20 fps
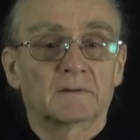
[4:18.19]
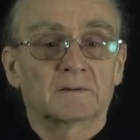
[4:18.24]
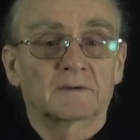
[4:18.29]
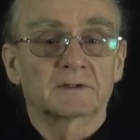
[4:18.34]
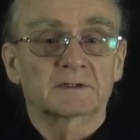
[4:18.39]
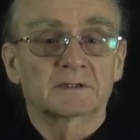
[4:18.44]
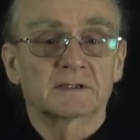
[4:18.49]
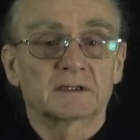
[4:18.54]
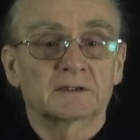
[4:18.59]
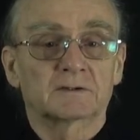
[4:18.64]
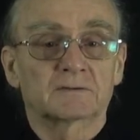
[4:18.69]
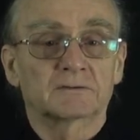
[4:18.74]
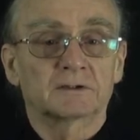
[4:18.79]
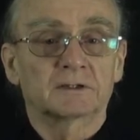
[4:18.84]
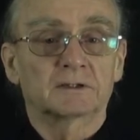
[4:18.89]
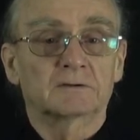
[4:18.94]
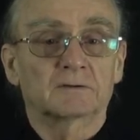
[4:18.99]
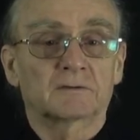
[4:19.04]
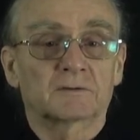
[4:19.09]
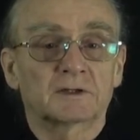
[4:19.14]
the
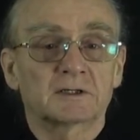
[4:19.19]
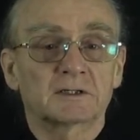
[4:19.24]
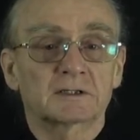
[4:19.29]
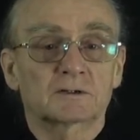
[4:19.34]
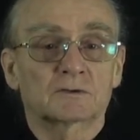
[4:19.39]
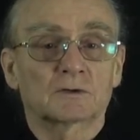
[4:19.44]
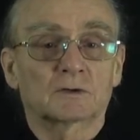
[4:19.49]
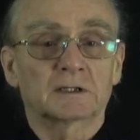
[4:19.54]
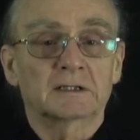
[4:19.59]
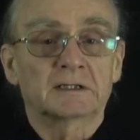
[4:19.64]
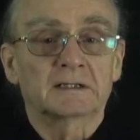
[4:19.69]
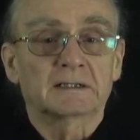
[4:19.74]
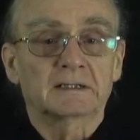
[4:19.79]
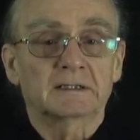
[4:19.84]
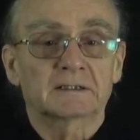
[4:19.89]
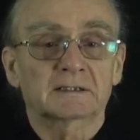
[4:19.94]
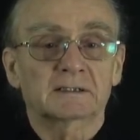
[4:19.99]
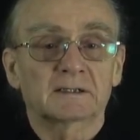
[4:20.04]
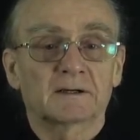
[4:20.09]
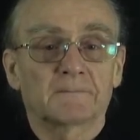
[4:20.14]
centroid of these
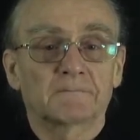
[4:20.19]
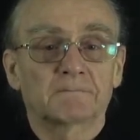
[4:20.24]
coordinates